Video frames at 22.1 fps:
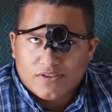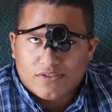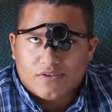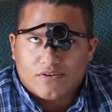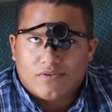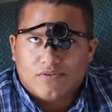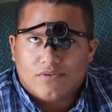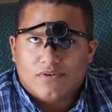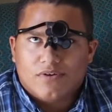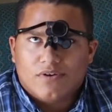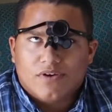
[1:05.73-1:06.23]

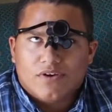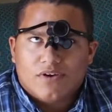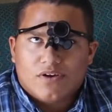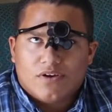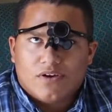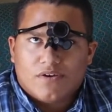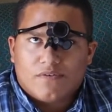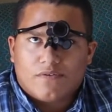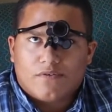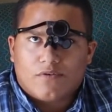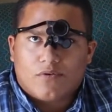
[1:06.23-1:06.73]
So
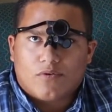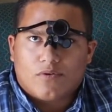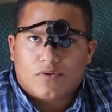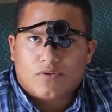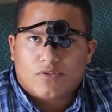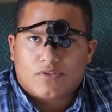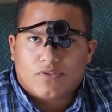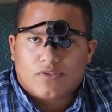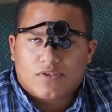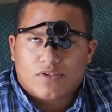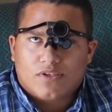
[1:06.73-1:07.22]
of
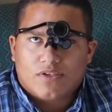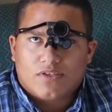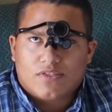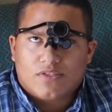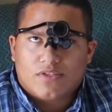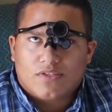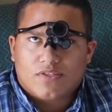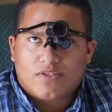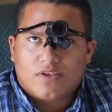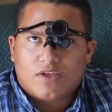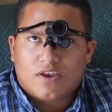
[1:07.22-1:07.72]
course it's
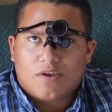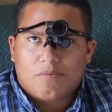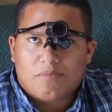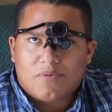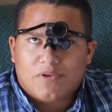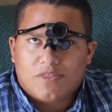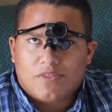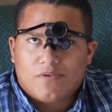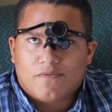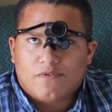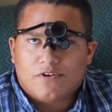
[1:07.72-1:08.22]
just going to
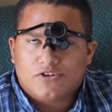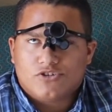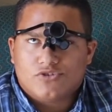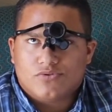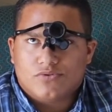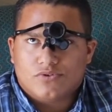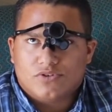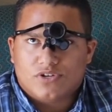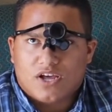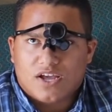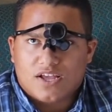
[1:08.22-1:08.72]
be the
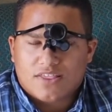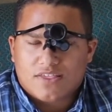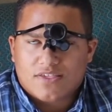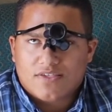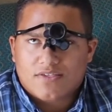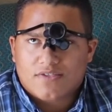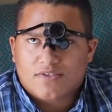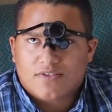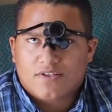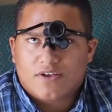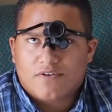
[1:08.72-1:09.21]
visual dots
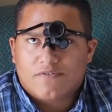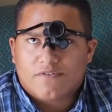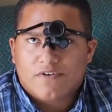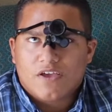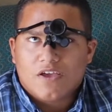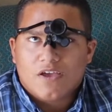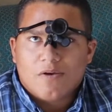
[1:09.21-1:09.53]
and stuff.